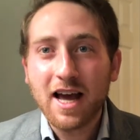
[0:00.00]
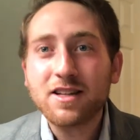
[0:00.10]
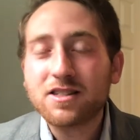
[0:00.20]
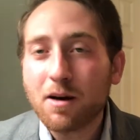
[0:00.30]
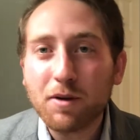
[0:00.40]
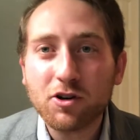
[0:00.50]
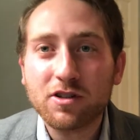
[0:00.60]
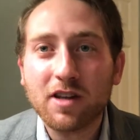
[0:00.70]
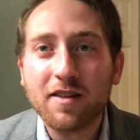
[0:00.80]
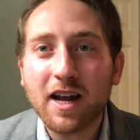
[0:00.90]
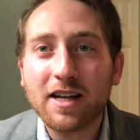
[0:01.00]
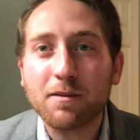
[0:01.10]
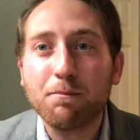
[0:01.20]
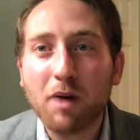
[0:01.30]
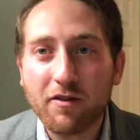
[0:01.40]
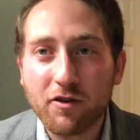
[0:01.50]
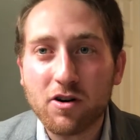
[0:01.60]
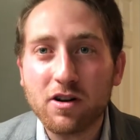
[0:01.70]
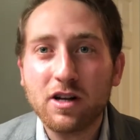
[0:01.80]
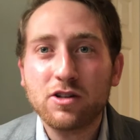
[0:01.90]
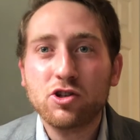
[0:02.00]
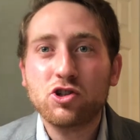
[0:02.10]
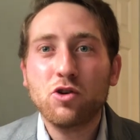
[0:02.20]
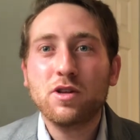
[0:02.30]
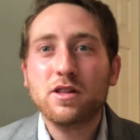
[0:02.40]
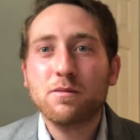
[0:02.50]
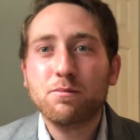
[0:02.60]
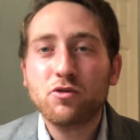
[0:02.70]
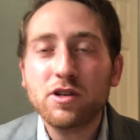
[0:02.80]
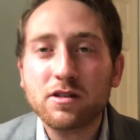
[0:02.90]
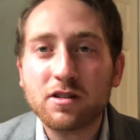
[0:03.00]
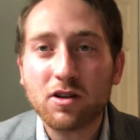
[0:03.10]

And some understand that as a buffer to show that the priests,